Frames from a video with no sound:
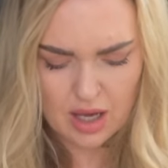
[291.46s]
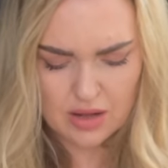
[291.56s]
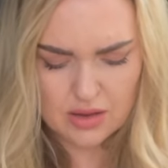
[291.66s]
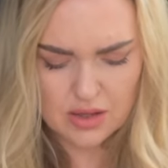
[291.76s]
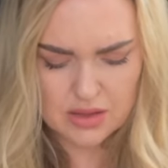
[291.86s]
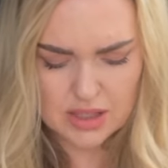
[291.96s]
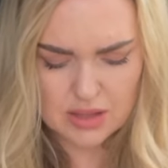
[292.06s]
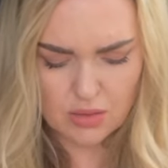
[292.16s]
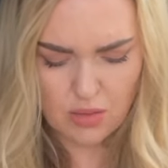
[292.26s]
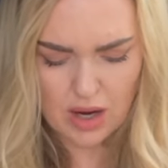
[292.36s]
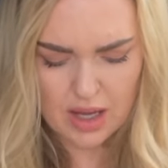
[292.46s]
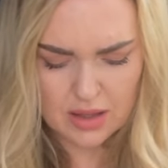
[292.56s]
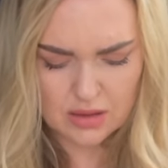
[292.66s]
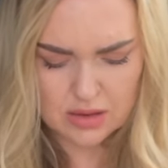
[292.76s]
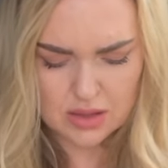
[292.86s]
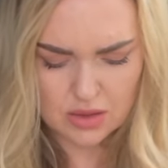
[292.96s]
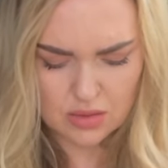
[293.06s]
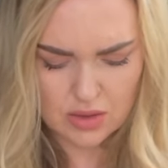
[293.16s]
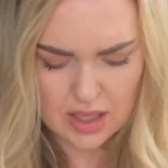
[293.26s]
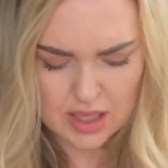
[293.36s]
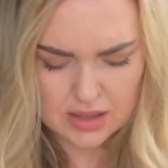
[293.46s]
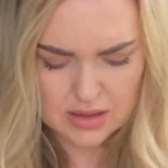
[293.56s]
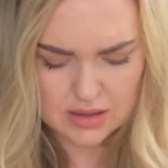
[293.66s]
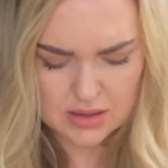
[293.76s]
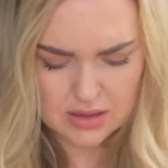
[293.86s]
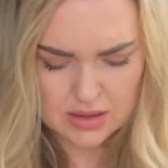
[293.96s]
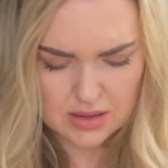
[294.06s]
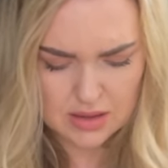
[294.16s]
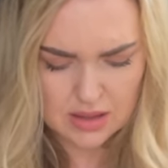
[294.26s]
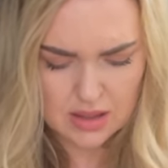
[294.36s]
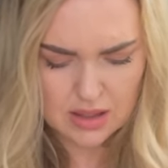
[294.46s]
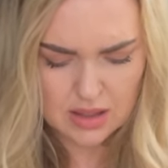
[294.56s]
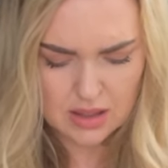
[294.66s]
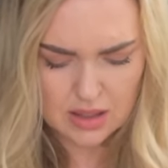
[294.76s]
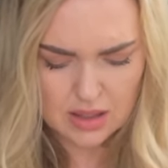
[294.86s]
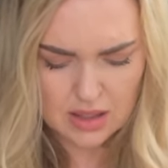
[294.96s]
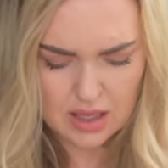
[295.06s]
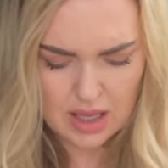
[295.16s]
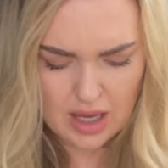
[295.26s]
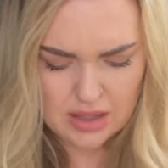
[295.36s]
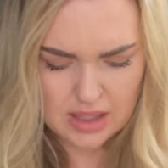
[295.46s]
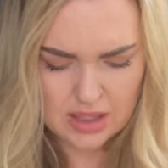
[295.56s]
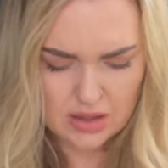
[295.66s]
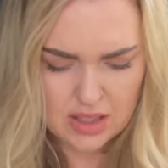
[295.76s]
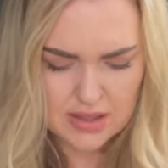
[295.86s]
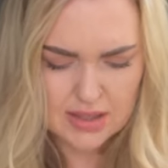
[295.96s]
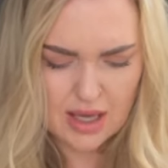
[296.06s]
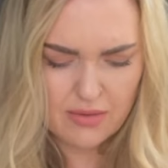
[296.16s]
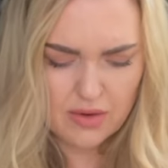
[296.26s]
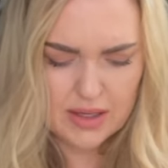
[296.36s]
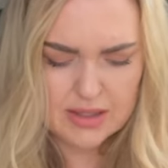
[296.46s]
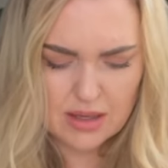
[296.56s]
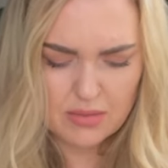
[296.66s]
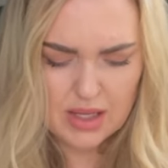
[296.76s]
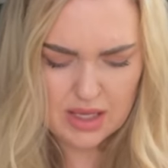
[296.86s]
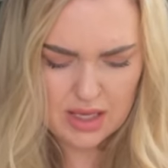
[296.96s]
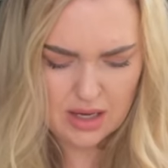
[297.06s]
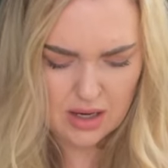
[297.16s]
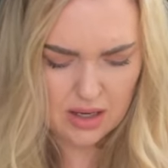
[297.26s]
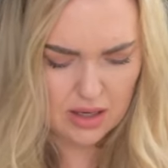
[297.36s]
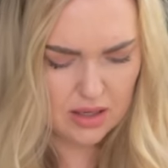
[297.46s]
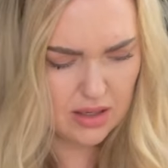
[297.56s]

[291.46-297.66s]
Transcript: There's this wild twist. I think you're discovering something here.